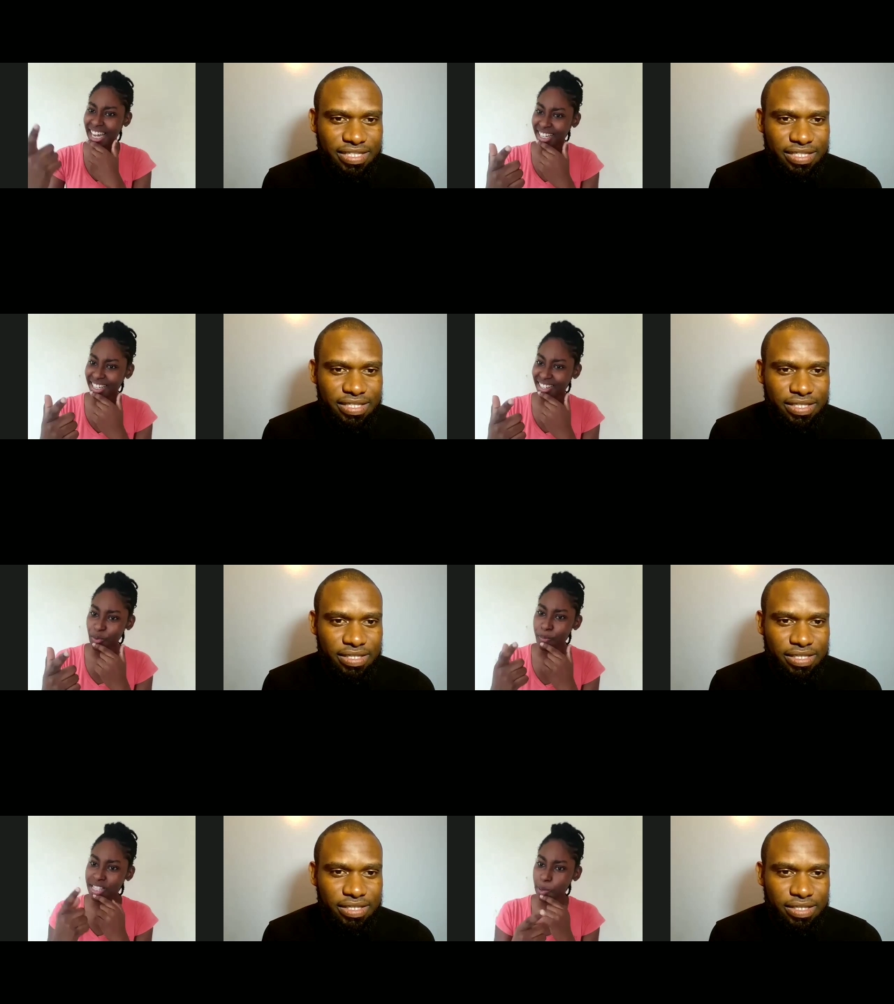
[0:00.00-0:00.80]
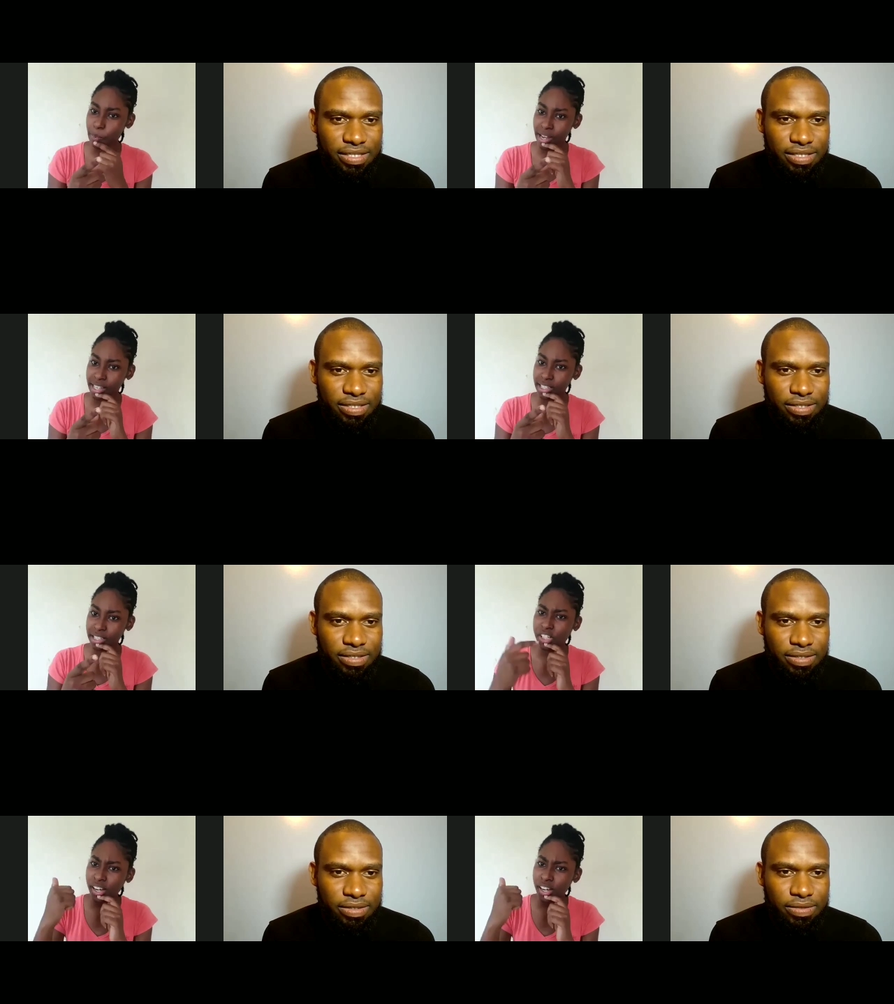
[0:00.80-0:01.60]
Speaker 1: We met up at J
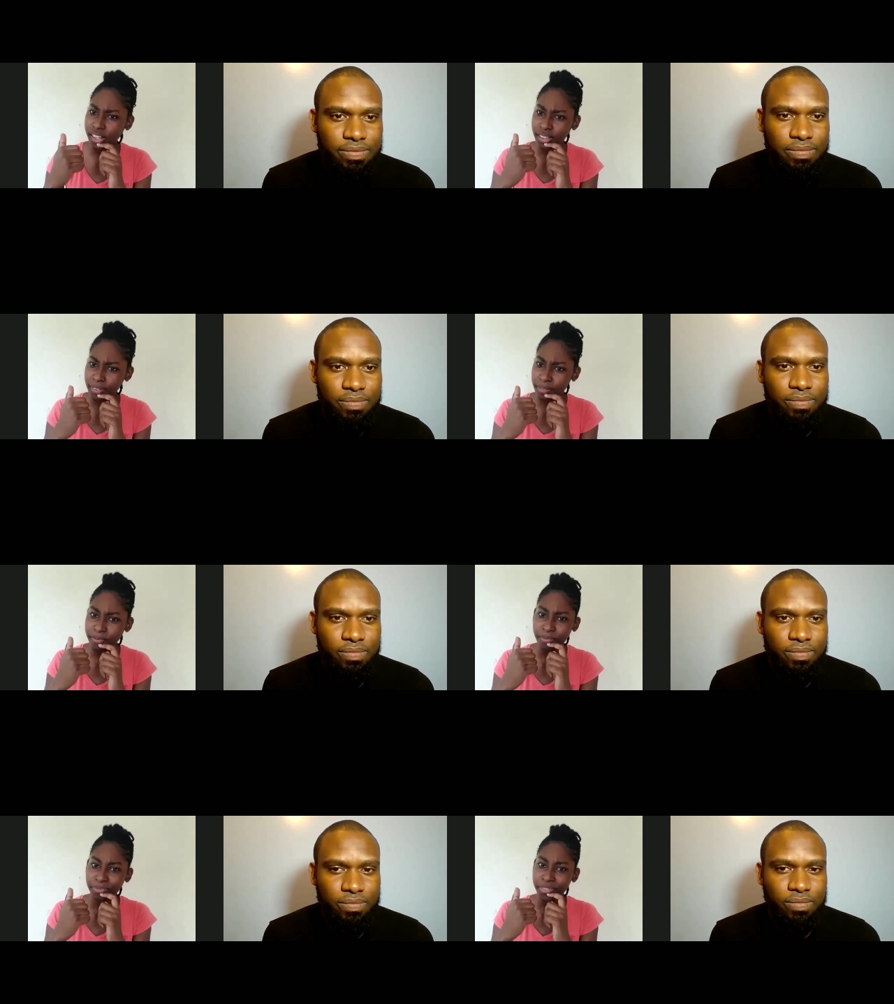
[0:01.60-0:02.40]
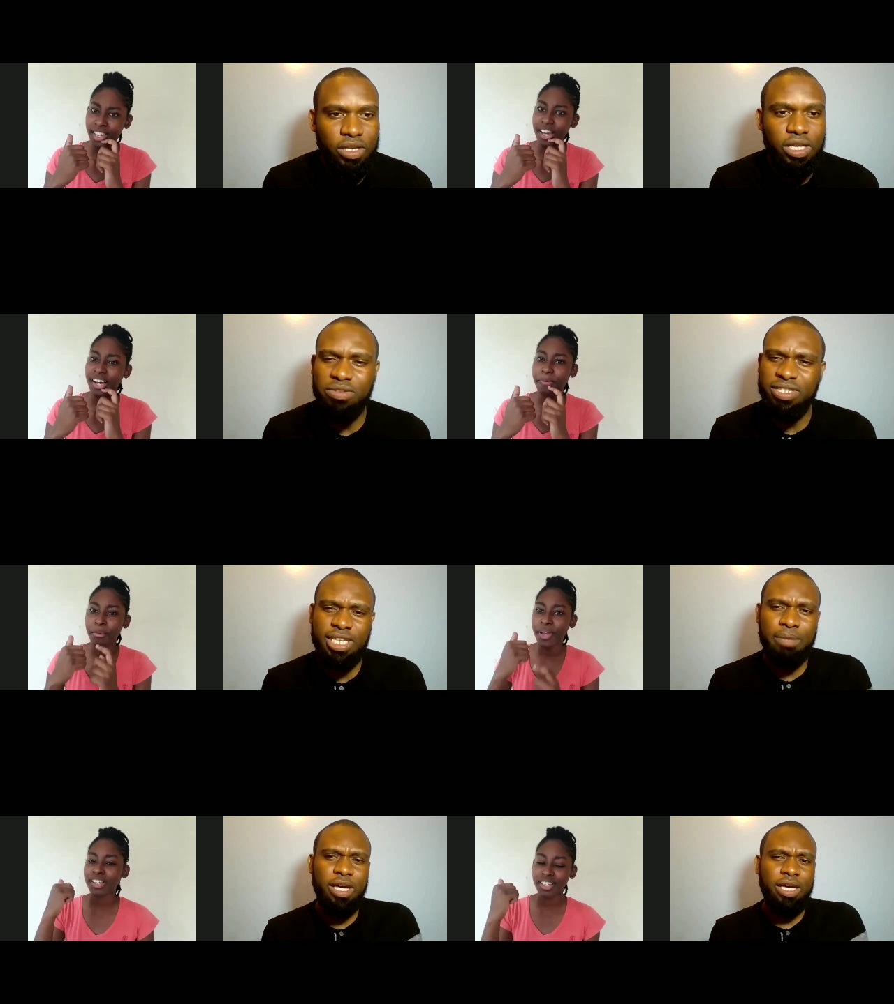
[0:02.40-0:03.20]
Hall. Mm-hmm. Um, it,
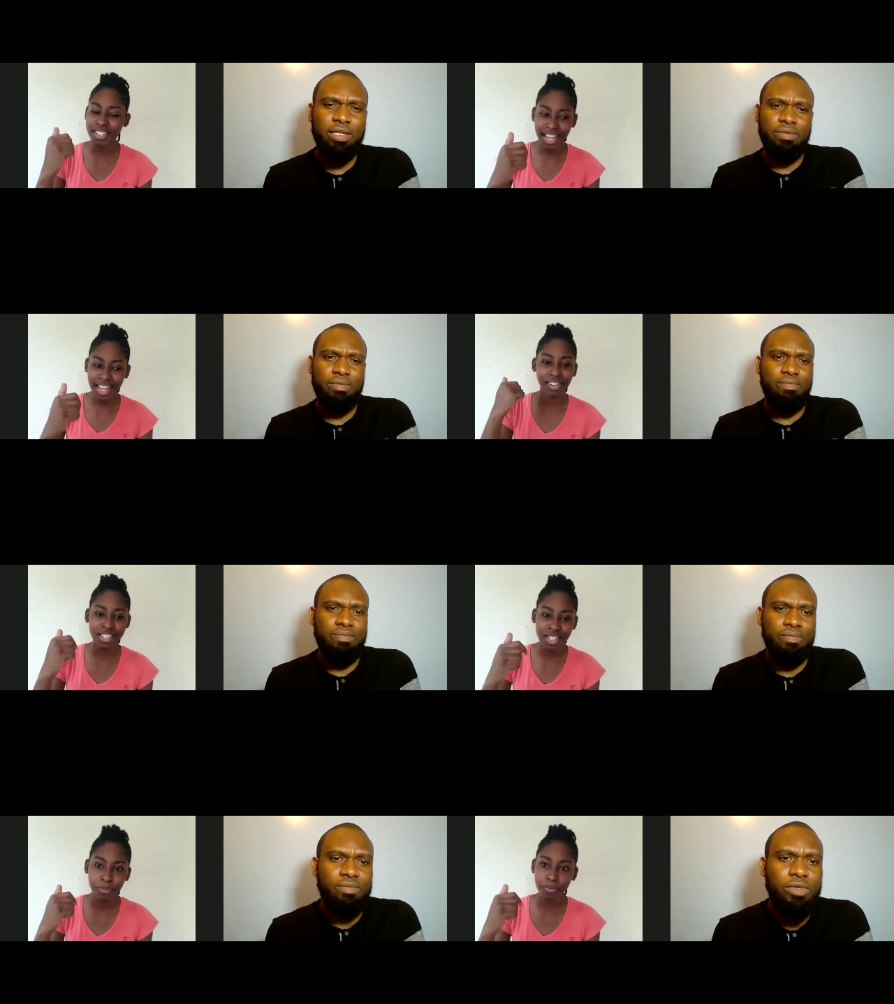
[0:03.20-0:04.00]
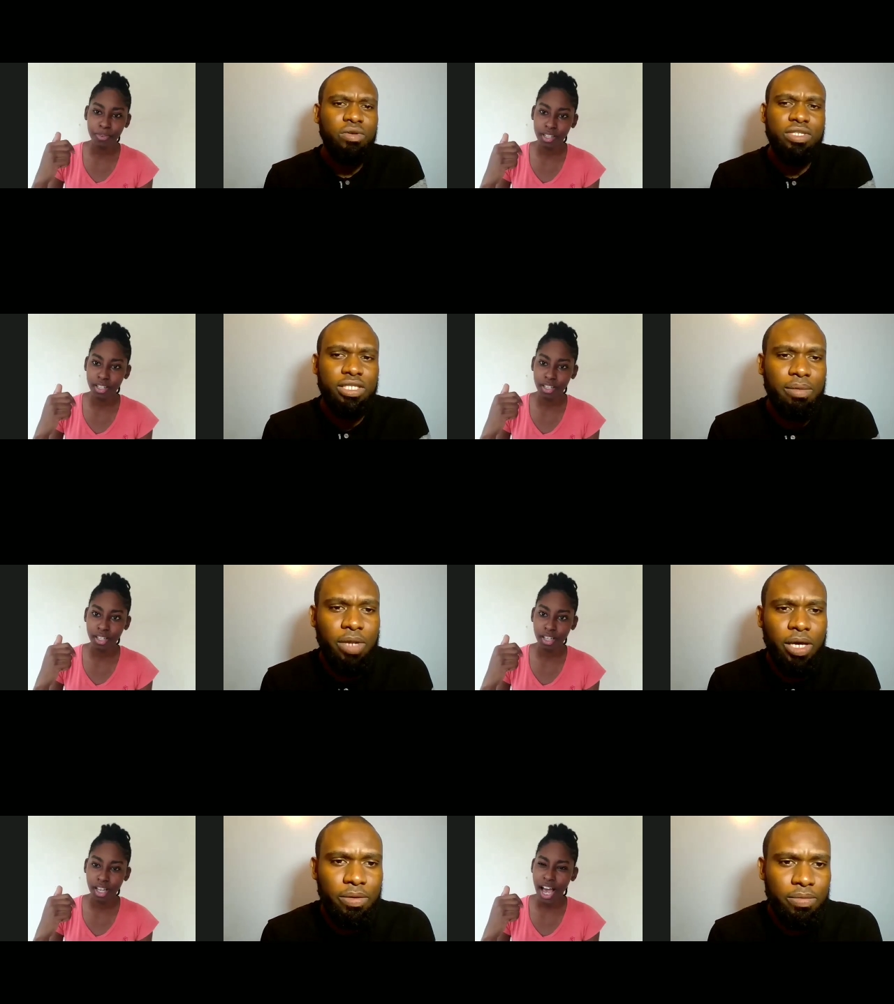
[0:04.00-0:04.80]
wasn't the same
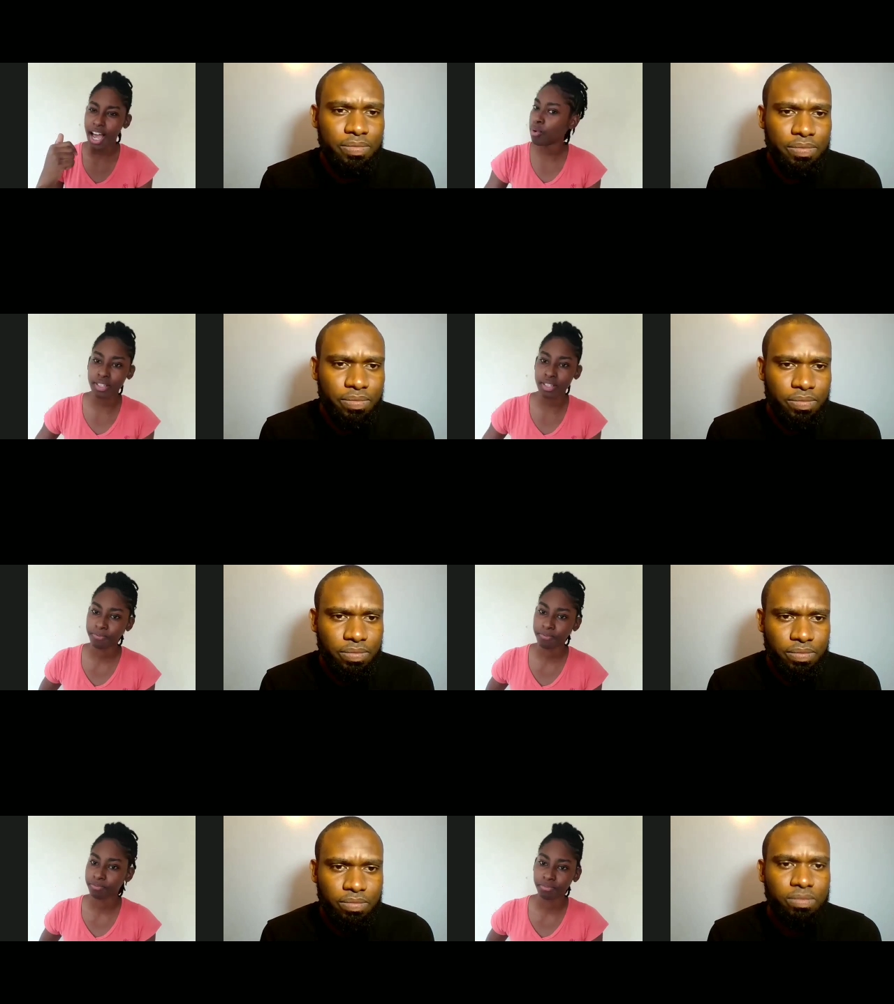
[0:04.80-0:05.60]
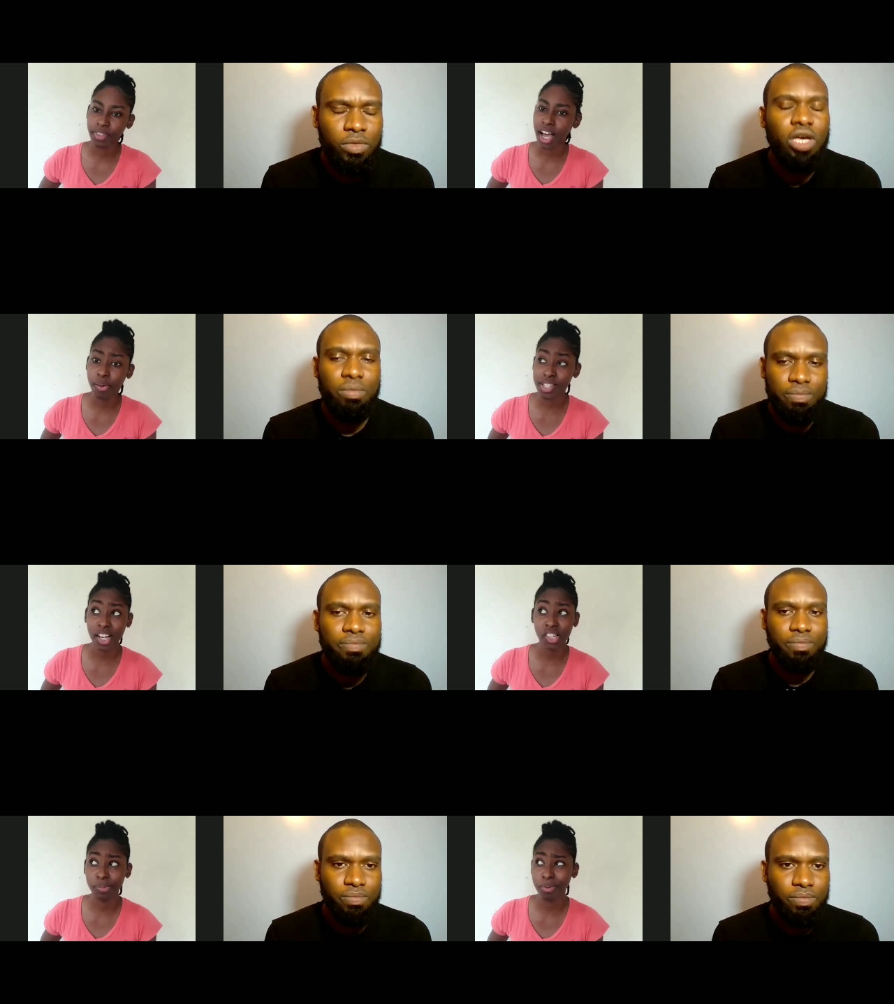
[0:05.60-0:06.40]
night. It wasn't. Nah, it was
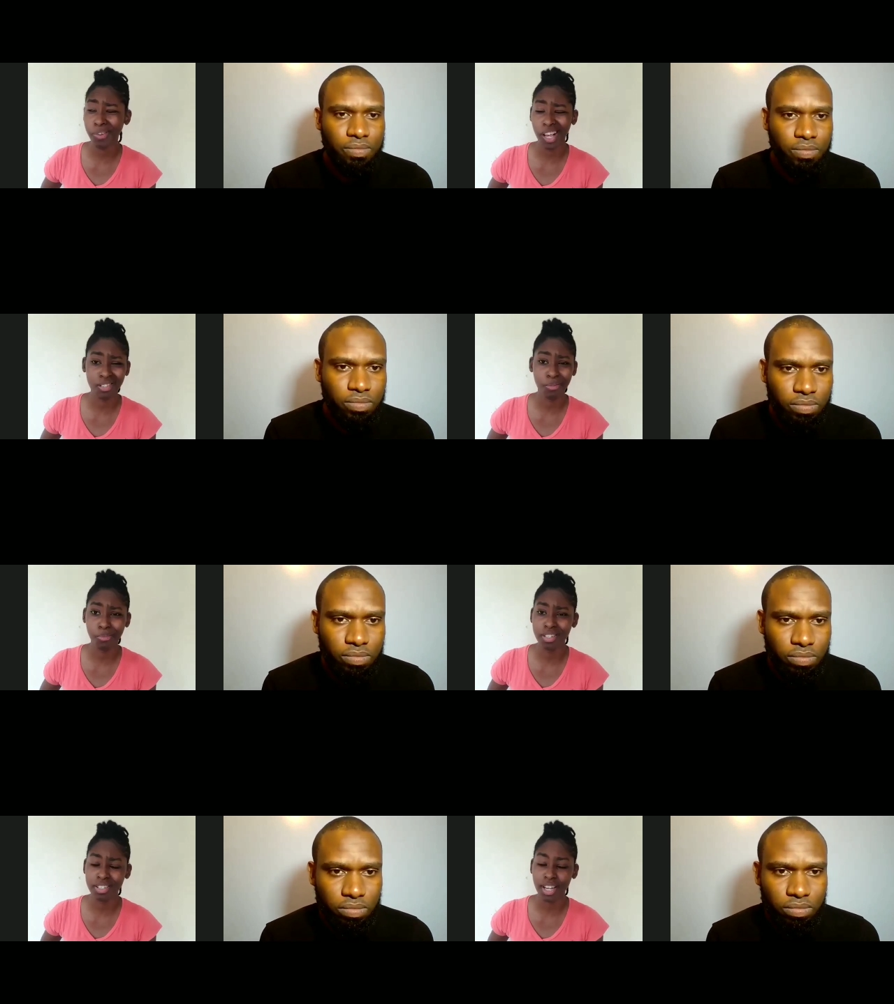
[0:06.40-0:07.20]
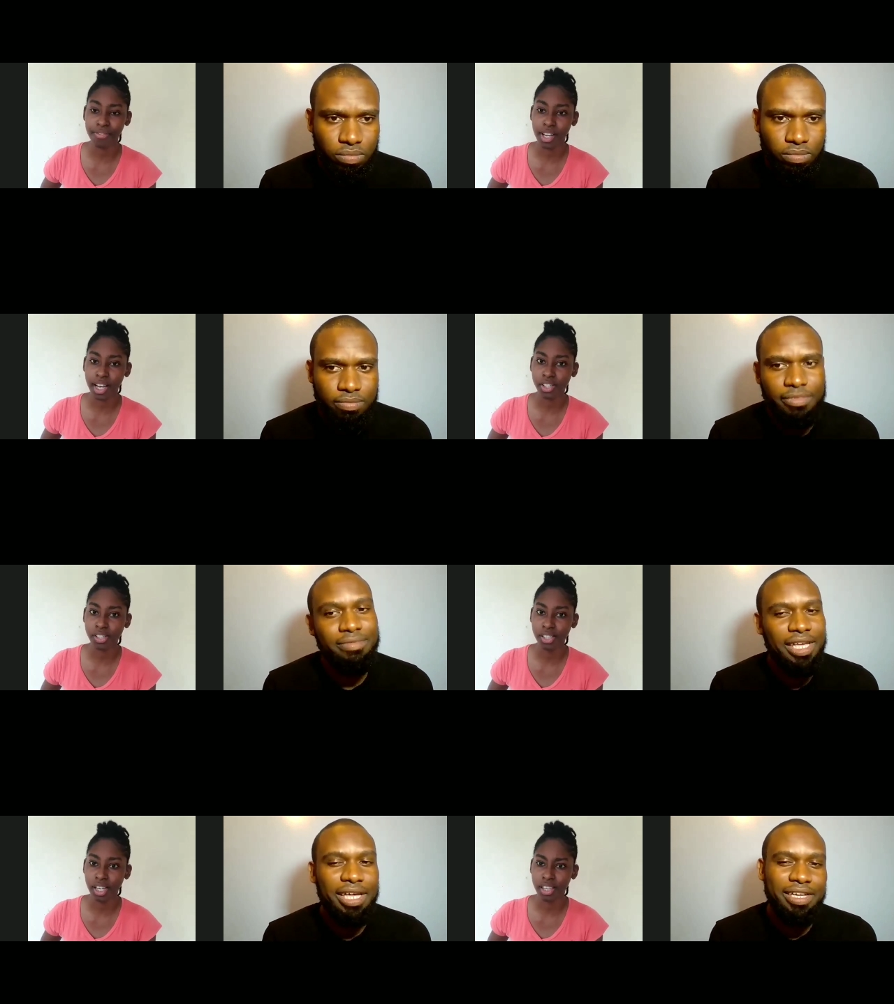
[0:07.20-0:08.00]
actually probably like some months after
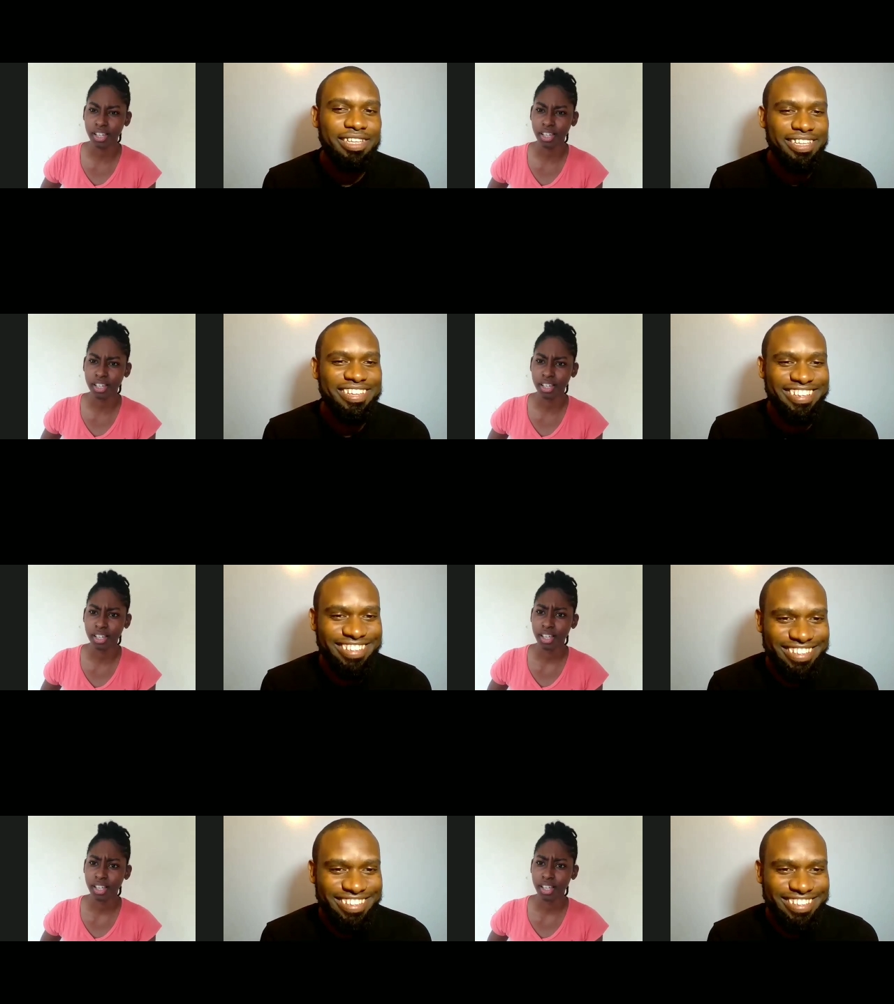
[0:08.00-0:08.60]
actually. Yeah.